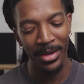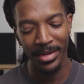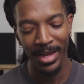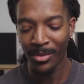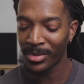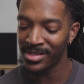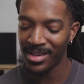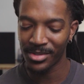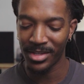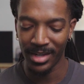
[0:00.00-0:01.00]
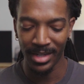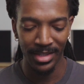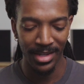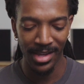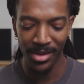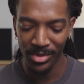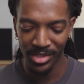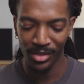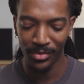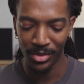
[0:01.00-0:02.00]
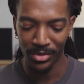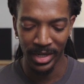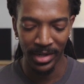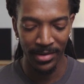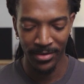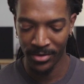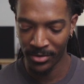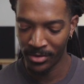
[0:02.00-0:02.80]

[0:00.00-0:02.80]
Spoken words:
that one sounds good. I like that. That one just feels right. I